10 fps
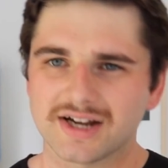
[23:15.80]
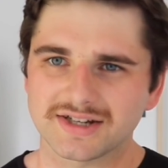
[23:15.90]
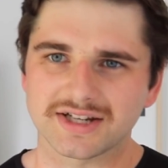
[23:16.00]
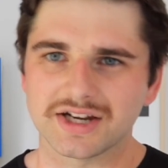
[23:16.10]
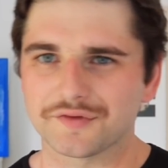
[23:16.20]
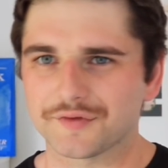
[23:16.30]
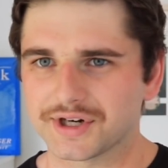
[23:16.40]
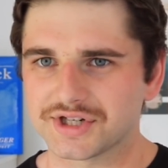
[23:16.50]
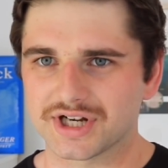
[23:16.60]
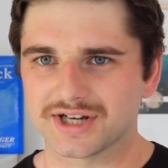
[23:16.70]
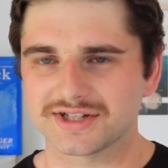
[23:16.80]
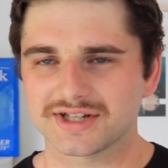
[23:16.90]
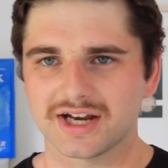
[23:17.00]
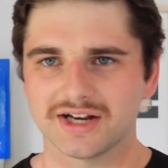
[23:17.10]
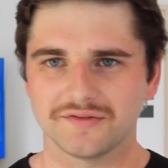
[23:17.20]
start to get a fringe
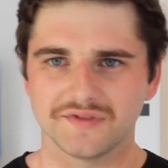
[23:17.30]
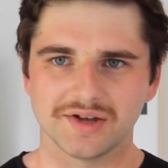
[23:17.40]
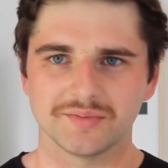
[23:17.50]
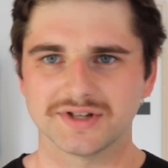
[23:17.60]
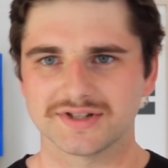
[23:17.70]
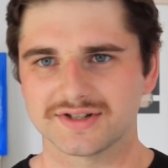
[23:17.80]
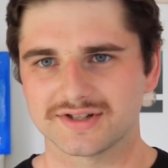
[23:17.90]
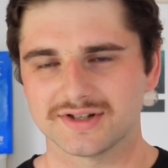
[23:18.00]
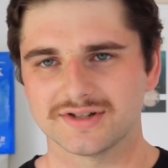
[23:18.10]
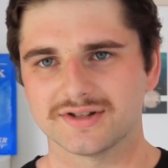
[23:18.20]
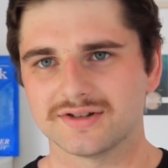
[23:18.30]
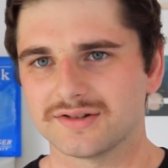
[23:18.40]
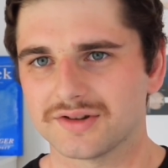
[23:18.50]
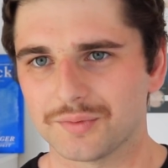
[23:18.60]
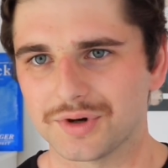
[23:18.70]
understanding of their businesses,
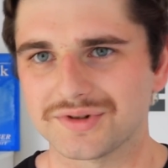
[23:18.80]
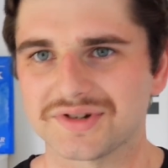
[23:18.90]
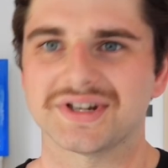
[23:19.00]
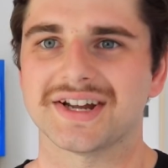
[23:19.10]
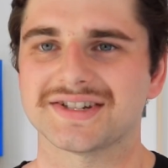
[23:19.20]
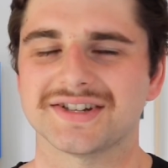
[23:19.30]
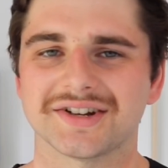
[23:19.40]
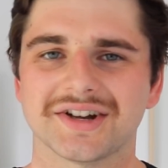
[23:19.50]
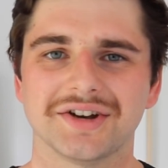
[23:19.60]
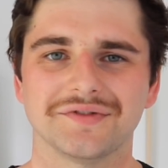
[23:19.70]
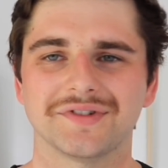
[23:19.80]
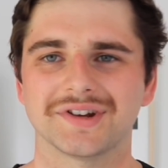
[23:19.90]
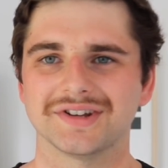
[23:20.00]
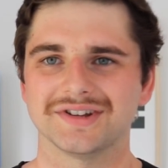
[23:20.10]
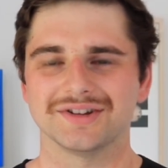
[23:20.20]
and the world just starts to kind
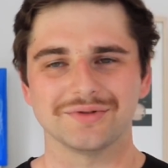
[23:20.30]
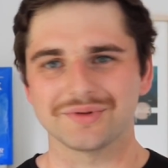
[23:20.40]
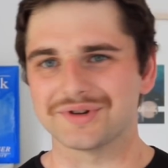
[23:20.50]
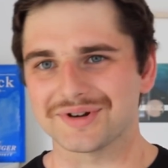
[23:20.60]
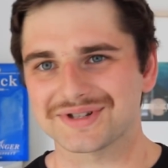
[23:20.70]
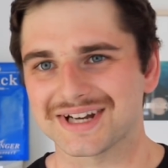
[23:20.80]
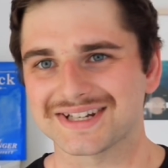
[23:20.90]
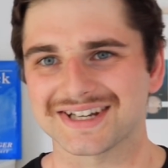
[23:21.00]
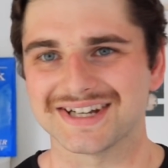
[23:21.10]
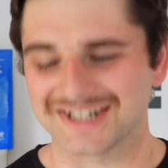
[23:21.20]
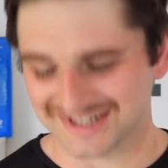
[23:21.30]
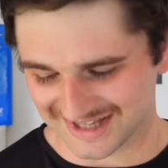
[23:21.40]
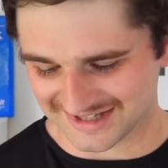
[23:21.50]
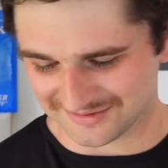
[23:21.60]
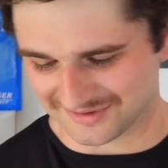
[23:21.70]
of, all the dots start to connect
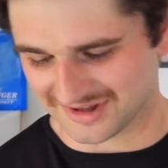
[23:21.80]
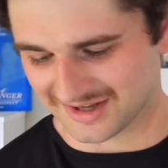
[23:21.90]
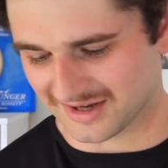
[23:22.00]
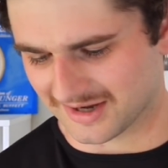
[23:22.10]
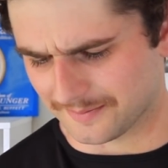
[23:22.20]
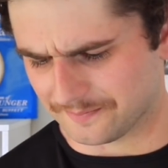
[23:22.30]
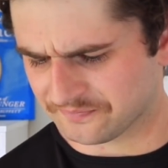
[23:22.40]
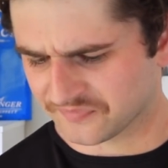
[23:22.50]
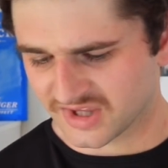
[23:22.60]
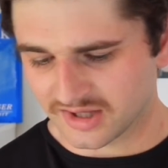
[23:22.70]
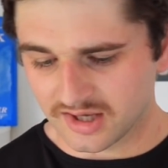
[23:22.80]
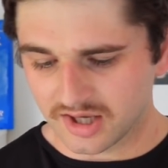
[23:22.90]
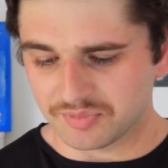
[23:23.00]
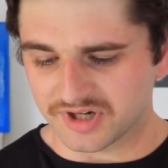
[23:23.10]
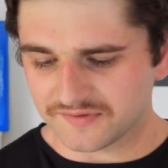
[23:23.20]
and that sort of thing.
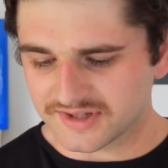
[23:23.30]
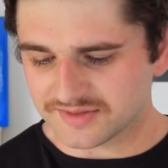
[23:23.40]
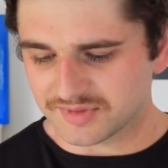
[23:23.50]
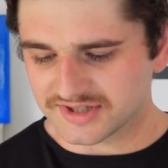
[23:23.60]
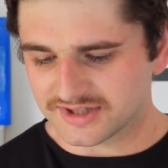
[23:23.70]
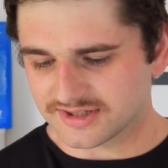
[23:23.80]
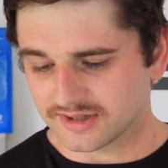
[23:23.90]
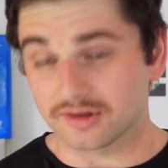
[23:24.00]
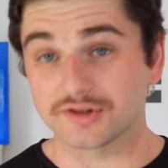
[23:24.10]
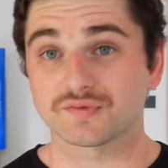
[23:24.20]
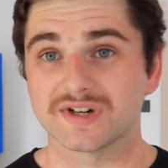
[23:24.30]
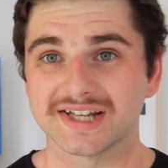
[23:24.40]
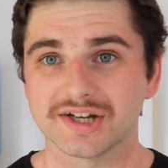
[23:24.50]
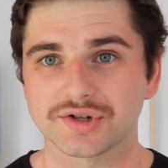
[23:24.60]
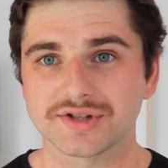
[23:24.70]
But if there's a business that looks
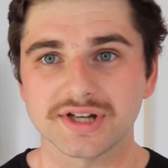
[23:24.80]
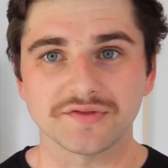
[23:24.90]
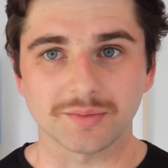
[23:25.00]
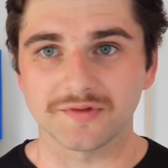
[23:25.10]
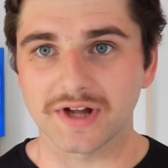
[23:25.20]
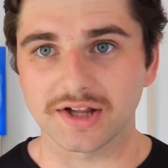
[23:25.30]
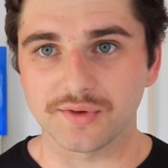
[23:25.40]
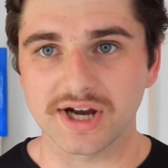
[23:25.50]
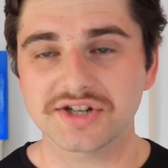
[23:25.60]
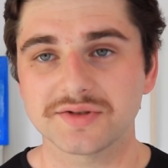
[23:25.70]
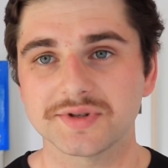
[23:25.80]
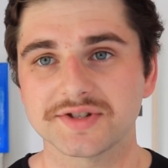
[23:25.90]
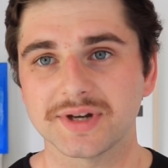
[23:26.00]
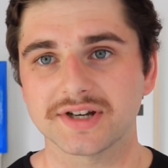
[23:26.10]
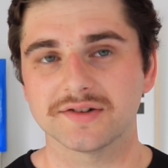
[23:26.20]
really interesting from a valuation
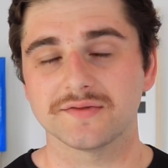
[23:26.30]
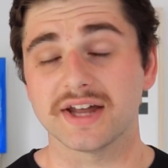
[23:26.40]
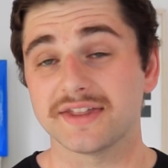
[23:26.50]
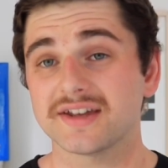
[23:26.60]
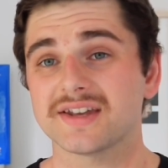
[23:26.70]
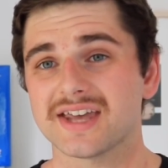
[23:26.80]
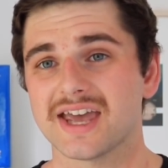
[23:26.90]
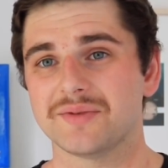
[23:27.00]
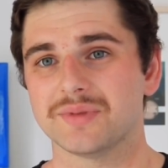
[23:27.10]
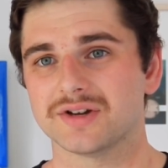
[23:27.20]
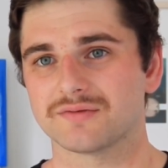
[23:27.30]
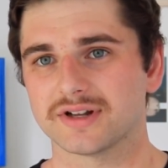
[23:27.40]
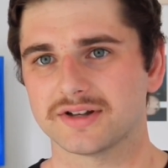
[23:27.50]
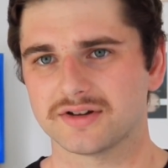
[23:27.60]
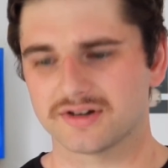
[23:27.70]
perspective, I think it can be a
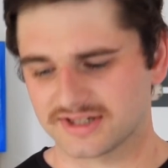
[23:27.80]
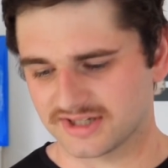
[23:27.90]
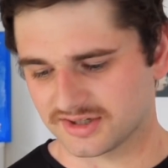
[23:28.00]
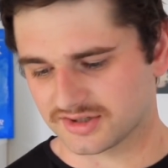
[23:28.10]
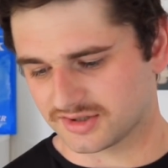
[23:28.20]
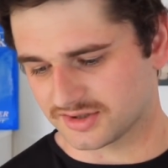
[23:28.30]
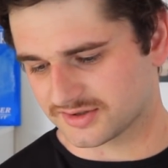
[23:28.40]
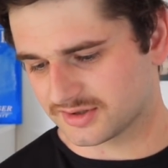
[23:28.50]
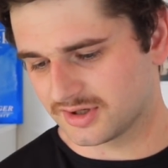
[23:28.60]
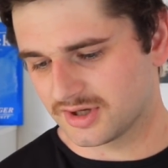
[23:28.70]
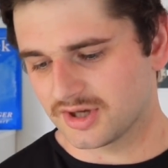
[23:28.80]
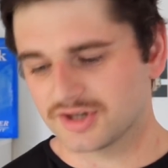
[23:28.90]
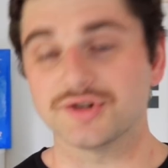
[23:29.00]
really good idea to just